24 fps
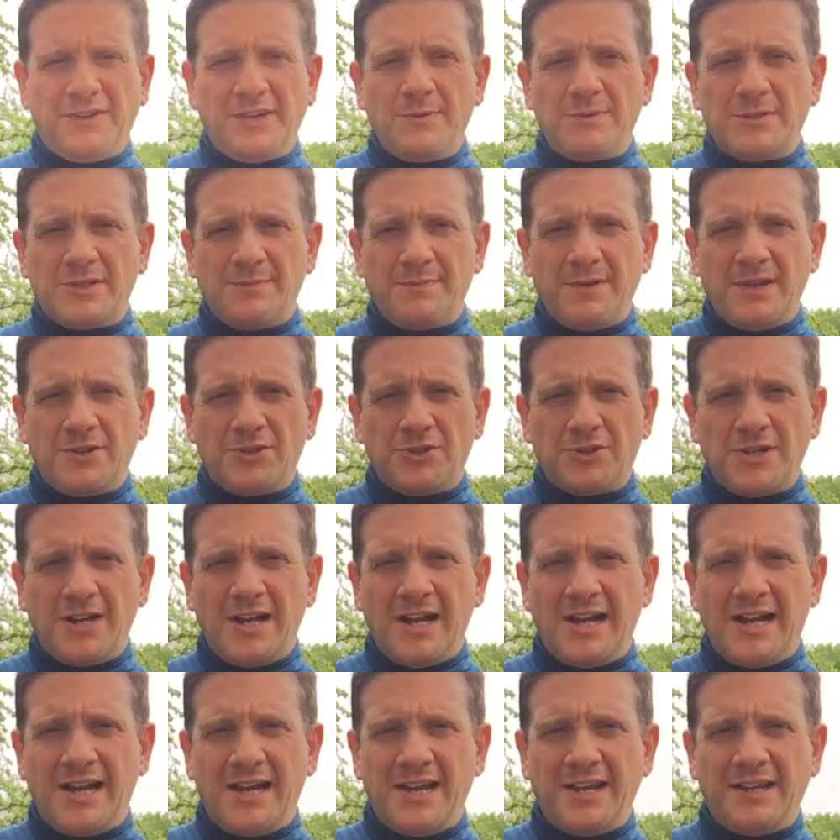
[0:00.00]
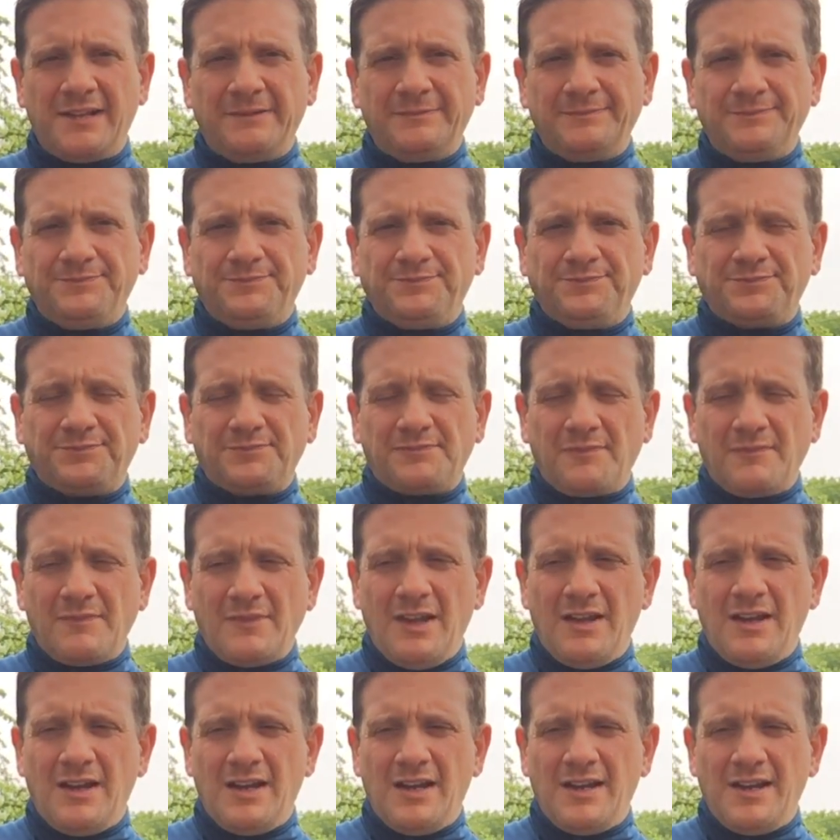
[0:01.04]
he was a bit shy,
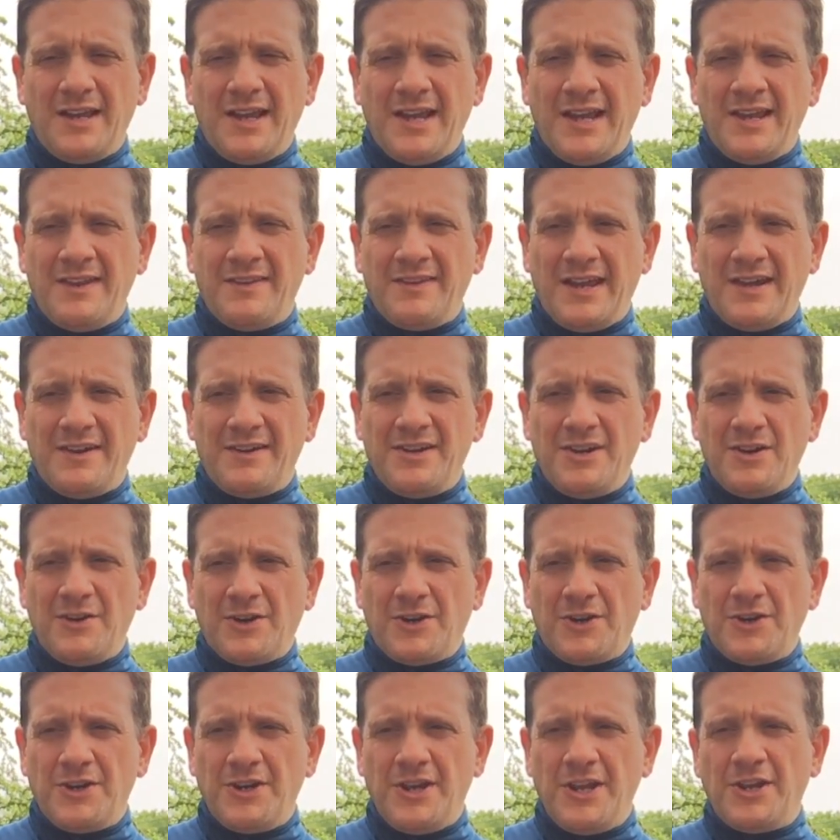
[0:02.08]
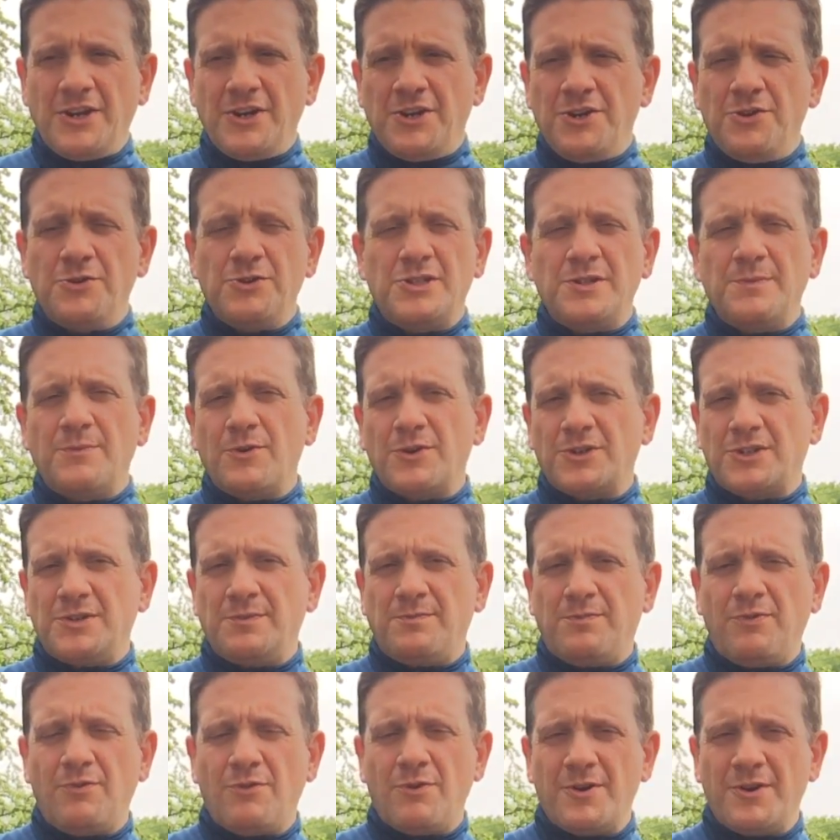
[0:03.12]
and that he could use a more
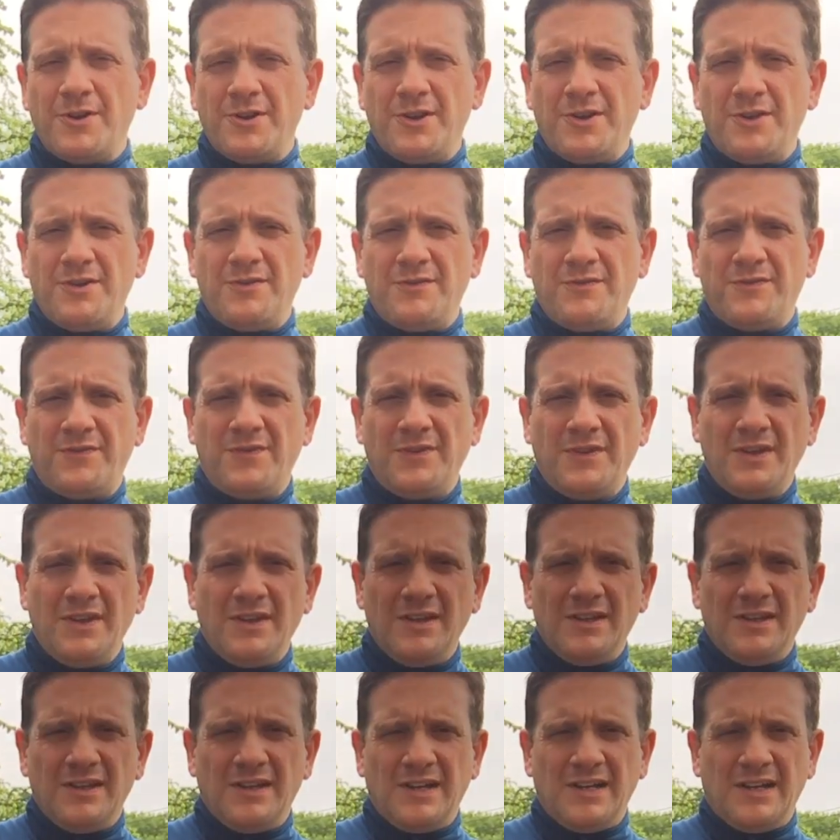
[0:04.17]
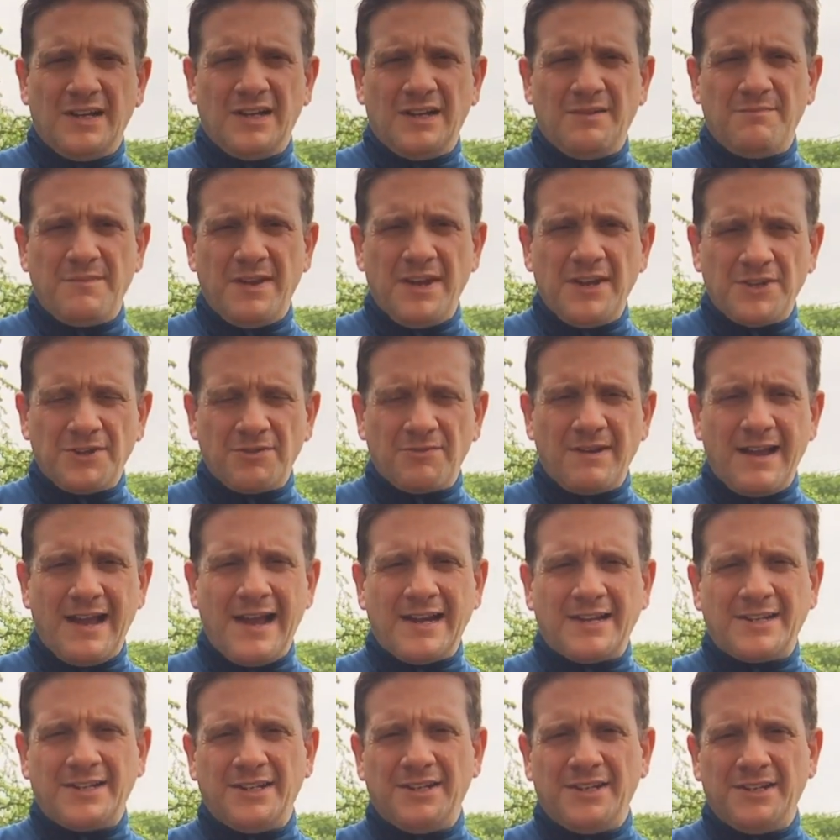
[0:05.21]
supportive,
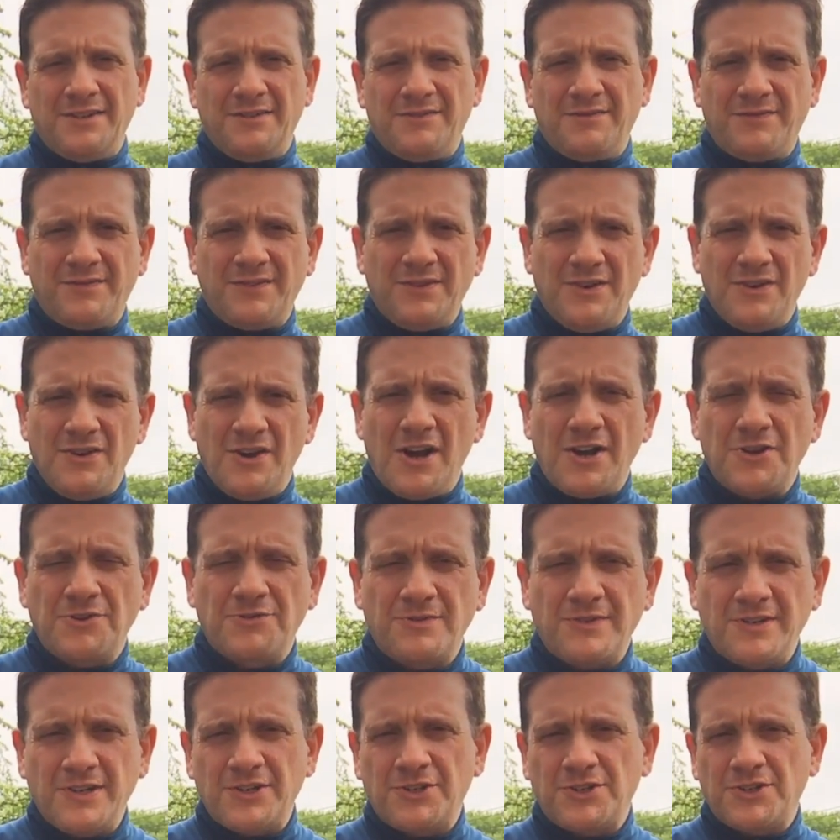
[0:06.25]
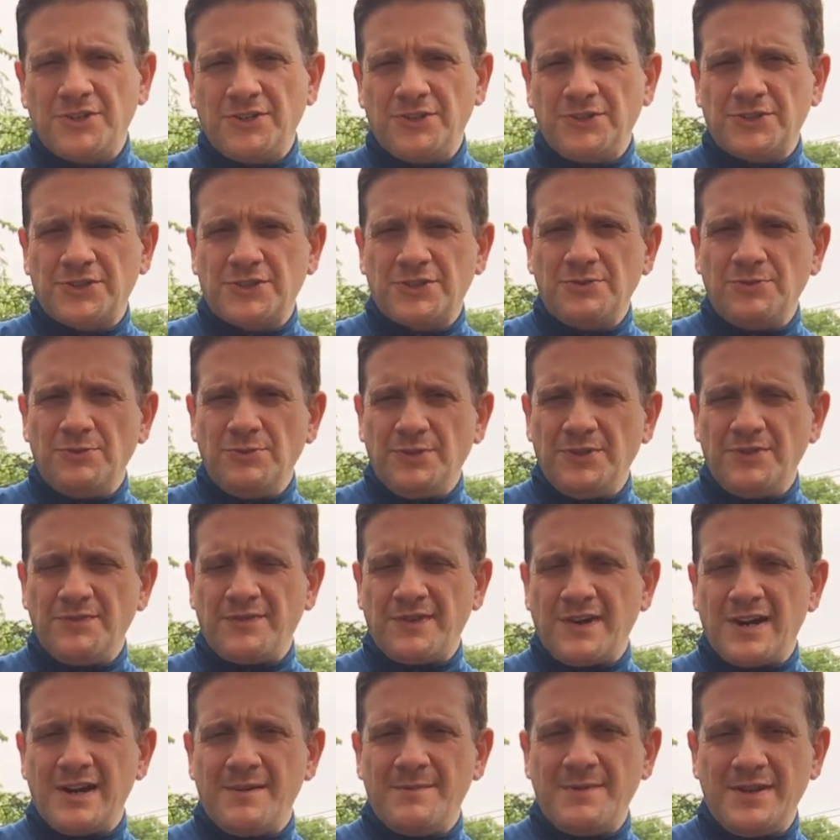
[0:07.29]
interactive, non-traditional school
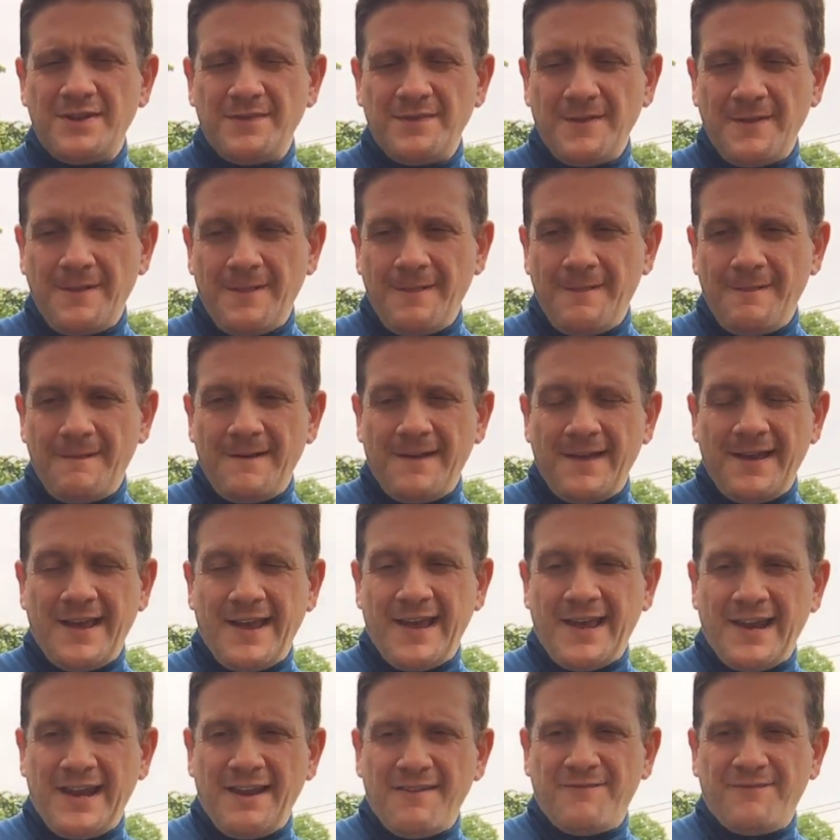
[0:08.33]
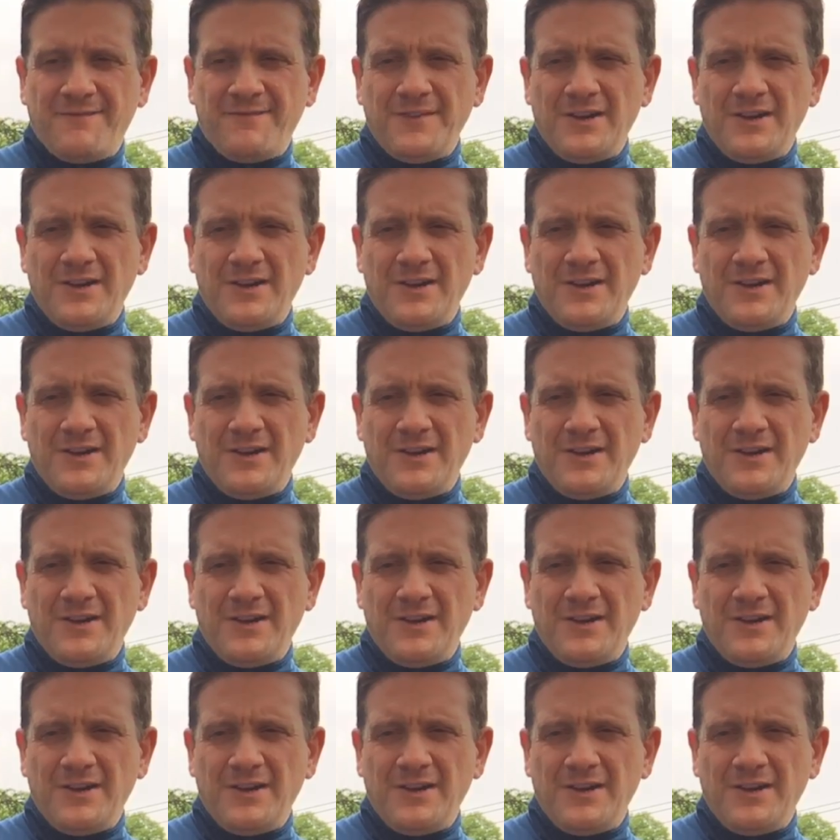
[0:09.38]
environment. And I,